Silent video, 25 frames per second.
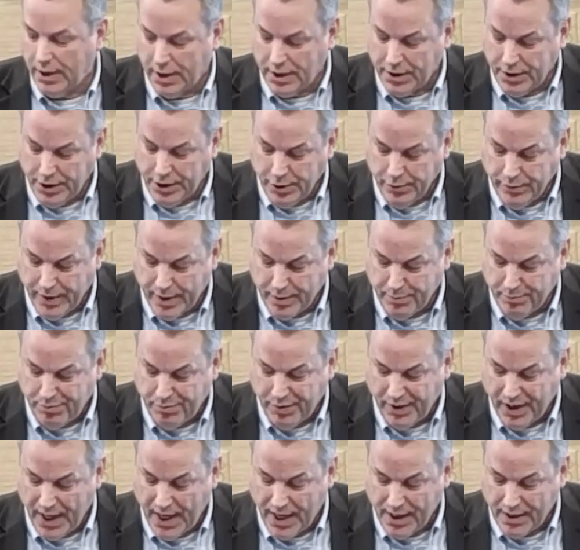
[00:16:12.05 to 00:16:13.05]
at
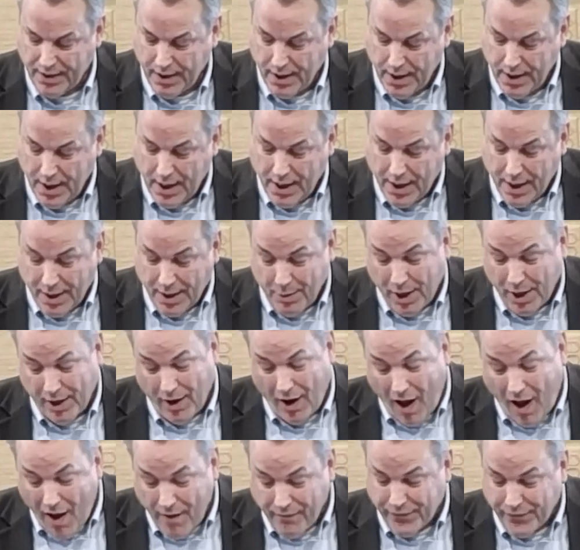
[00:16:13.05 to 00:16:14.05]
UN, an
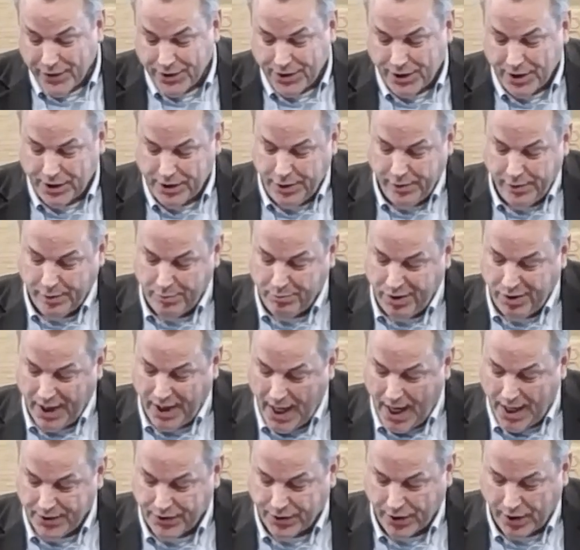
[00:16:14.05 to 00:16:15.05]
office at UN
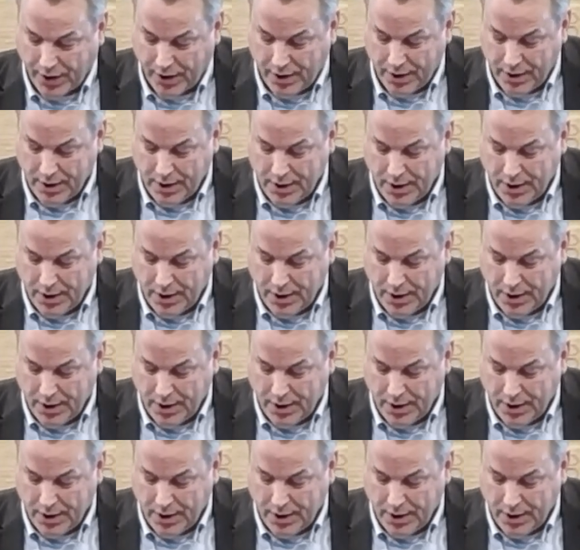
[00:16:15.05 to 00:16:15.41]
Plaza,